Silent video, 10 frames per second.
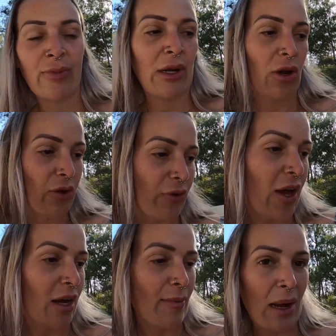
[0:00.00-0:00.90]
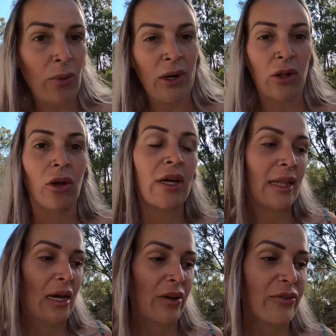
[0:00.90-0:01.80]
to be notified at about 1 o'clock in
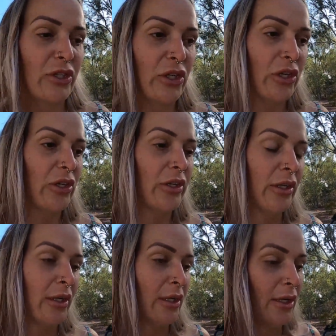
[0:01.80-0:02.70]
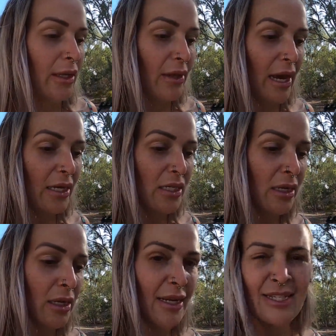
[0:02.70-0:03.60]
the afternoon that
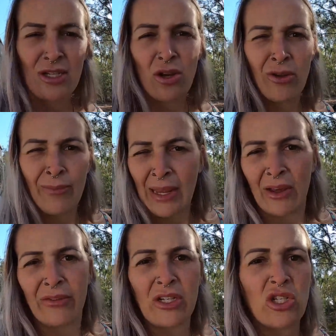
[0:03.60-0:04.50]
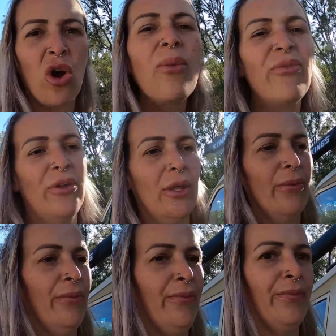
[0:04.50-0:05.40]
it's too big of a job for
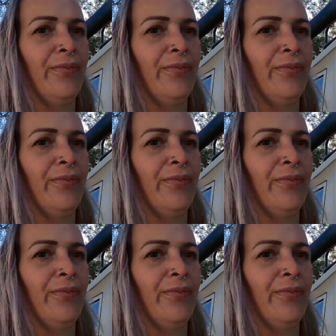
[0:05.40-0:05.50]
them